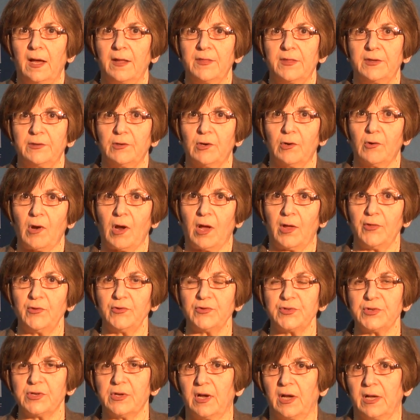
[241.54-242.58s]
There are
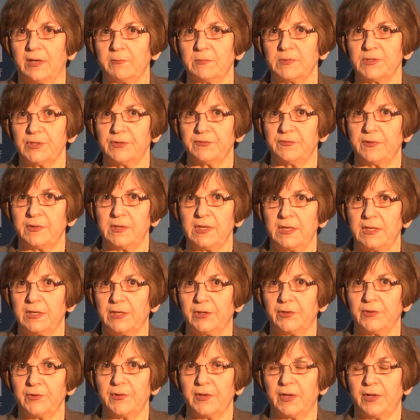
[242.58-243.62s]
other times of the
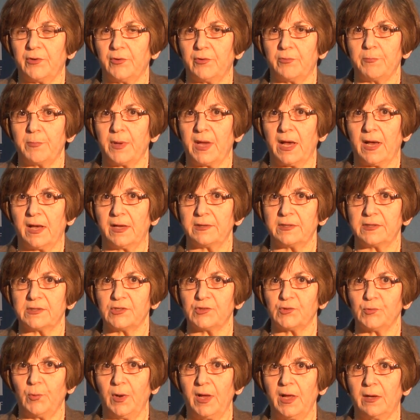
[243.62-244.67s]
year that are bad
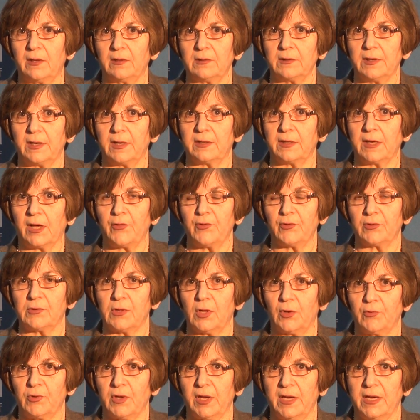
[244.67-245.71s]
as well in other
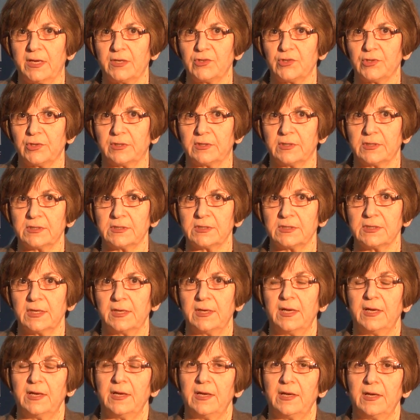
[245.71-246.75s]
locations.
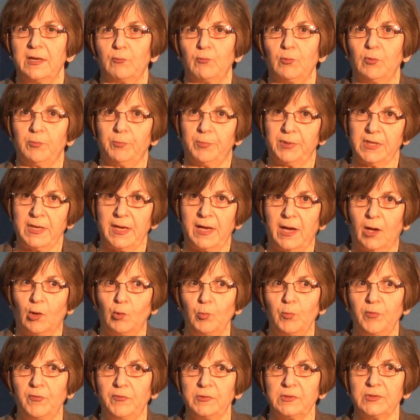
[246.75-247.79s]
It will be
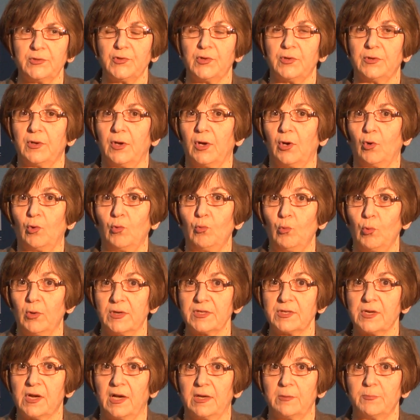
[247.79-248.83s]
helpful to know
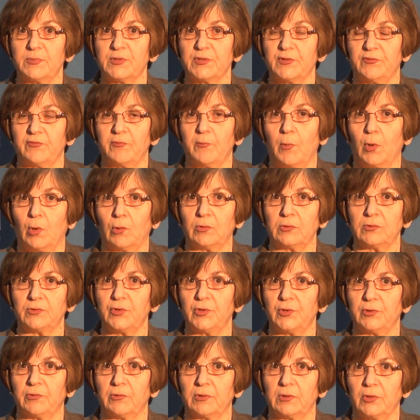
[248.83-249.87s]
what types of mold
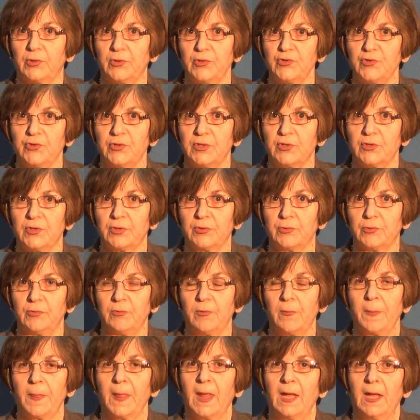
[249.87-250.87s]
you're allergic to.